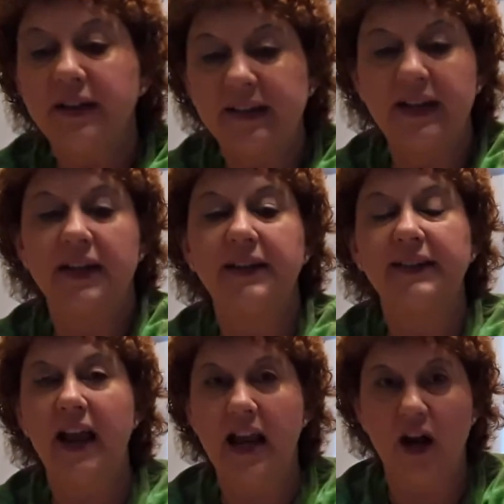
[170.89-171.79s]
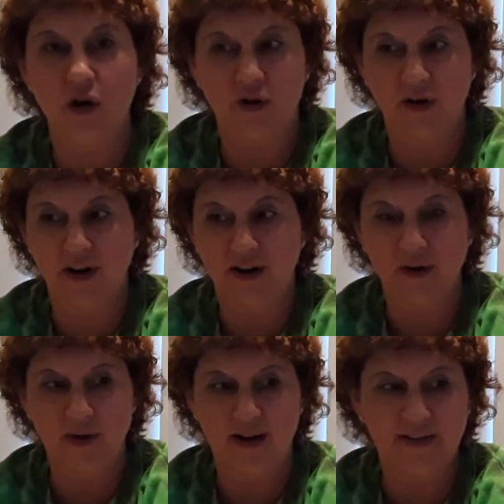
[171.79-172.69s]
zinnias, and okra
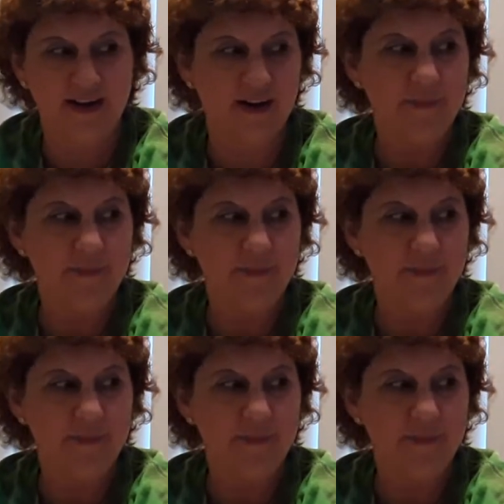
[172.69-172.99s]
around here.